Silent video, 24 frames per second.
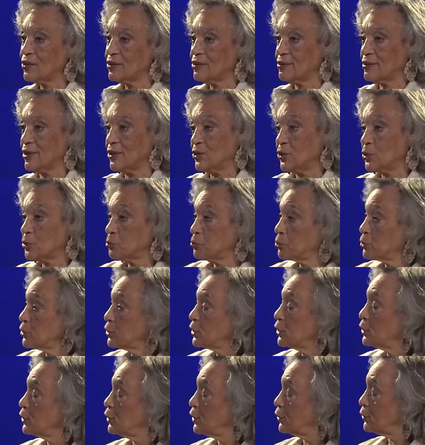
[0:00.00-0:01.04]
you're
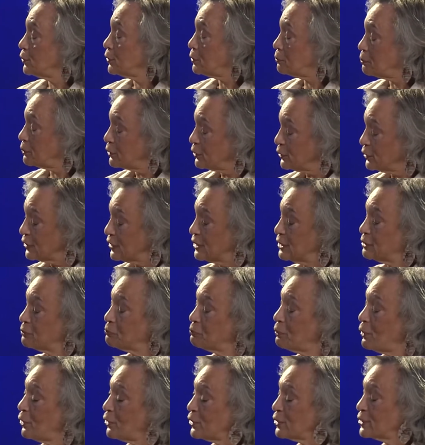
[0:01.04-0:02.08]
pretty notable in
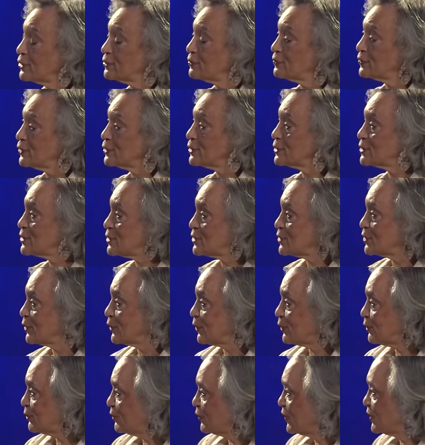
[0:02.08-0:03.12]
part of your
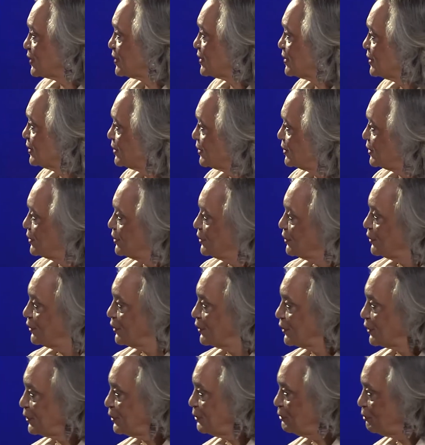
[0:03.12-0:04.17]
service into your
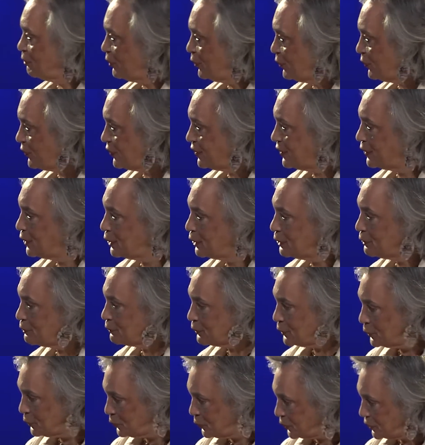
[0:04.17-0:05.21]
community. If
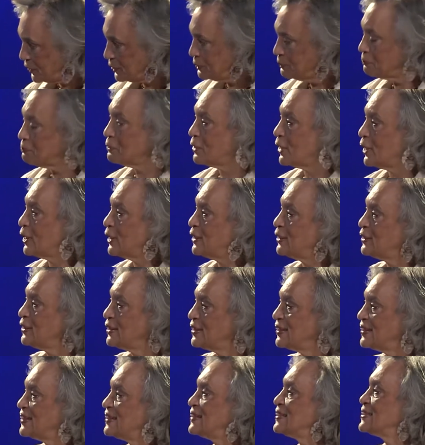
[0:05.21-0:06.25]
you wouldn't mind
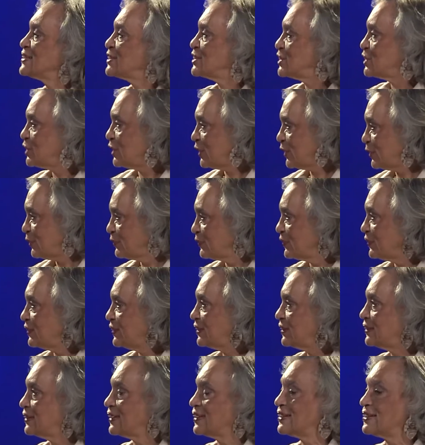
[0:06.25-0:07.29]

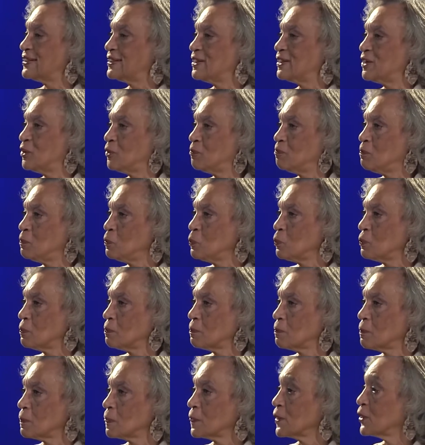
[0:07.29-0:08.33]
sharing
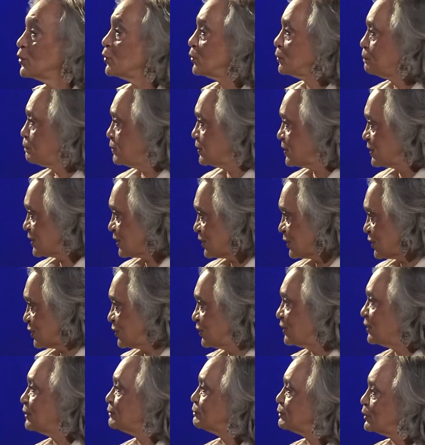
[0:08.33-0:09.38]
your position,
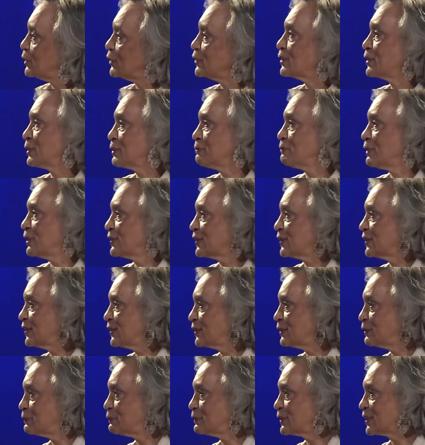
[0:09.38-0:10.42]
I'm talking about the
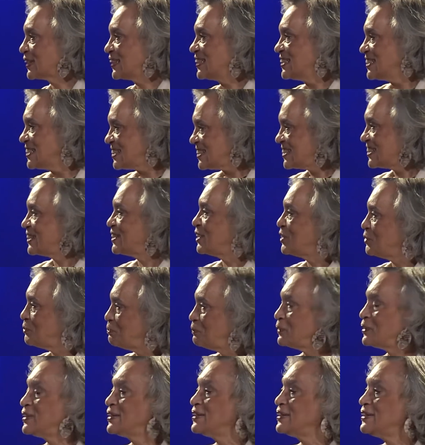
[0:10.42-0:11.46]

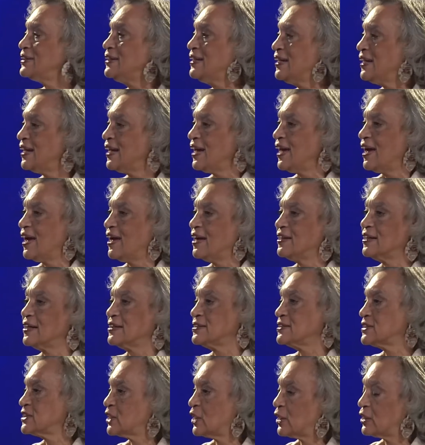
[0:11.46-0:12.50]
NAACP, and I
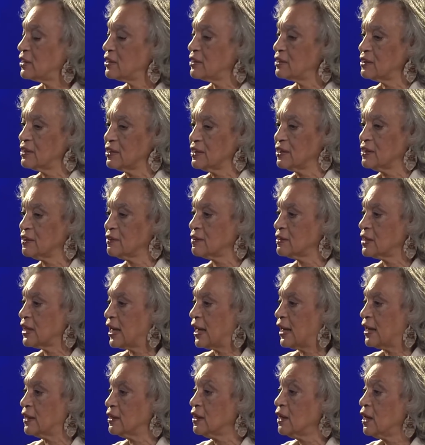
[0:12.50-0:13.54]
say it in
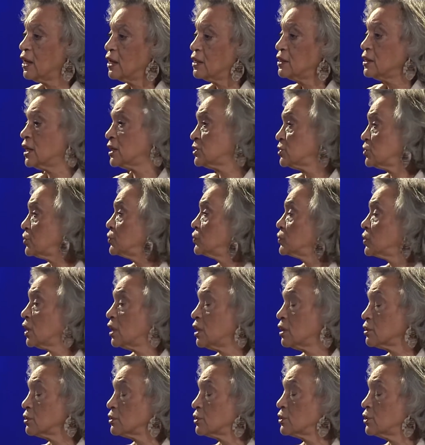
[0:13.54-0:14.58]
that not too
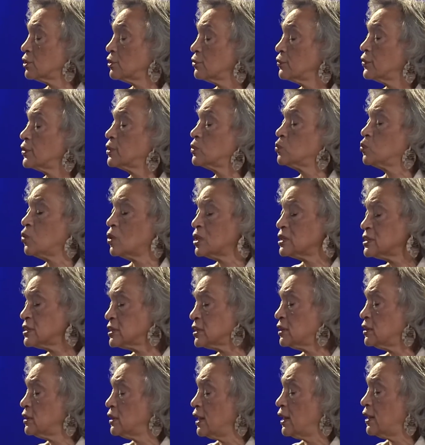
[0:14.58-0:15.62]
long ago there
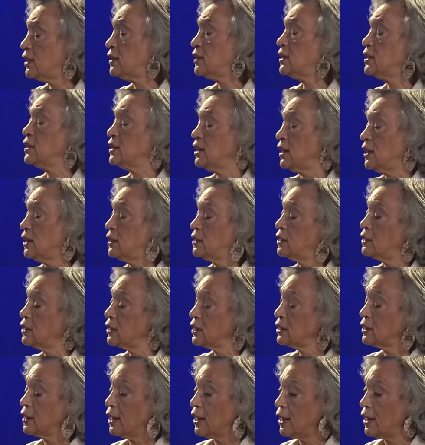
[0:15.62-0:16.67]
wasn't any
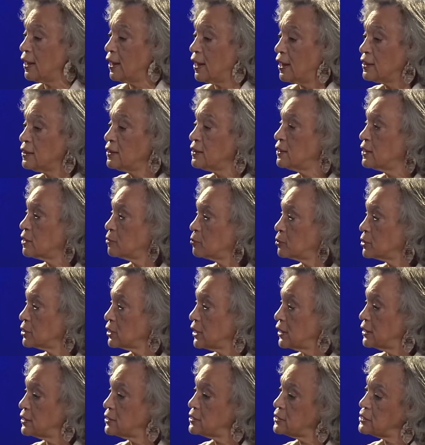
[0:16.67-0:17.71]

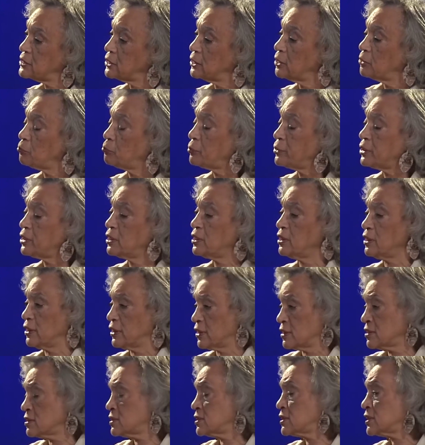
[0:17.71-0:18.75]
NAACP
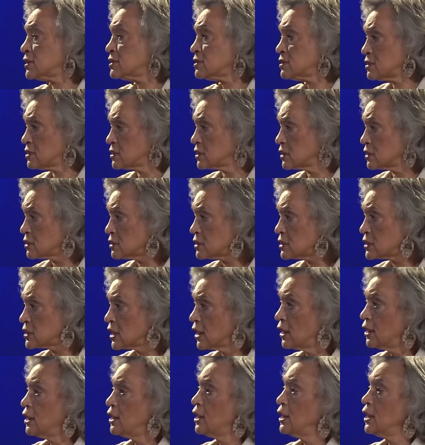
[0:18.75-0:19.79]
existence
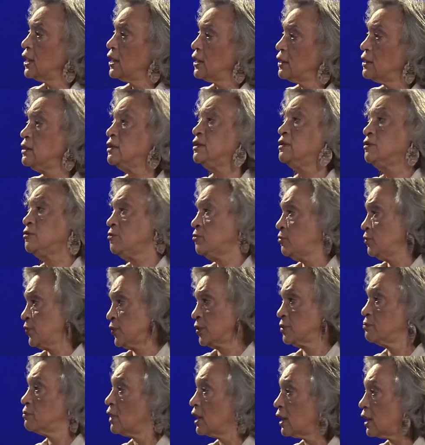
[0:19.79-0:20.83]
in
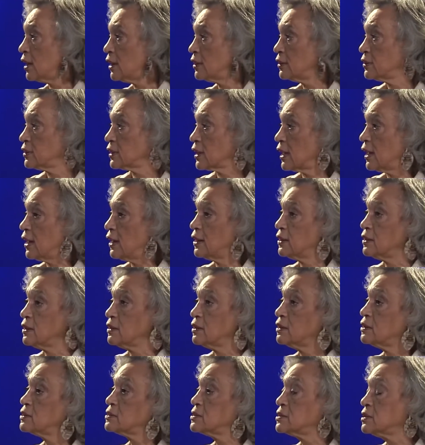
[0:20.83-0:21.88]
Vermont, and it
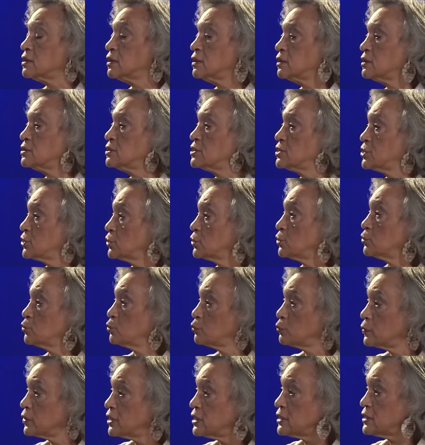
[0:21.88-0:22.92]
isn't until
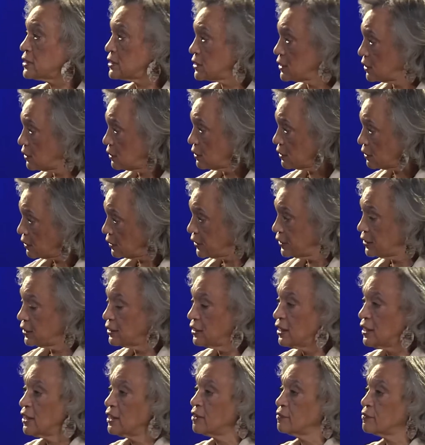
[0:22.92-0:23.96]
recently
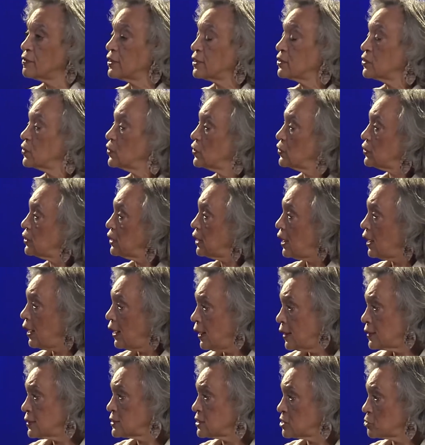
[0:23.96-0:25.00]
that there
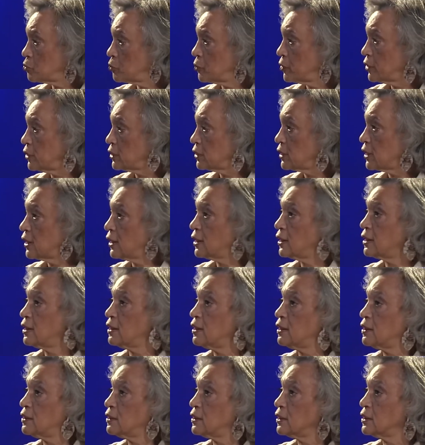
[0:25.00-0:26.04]
has been,
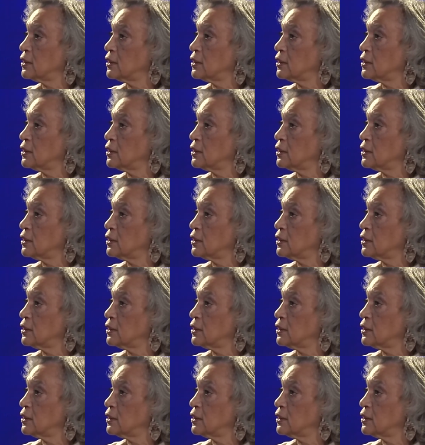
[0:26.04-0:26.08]
and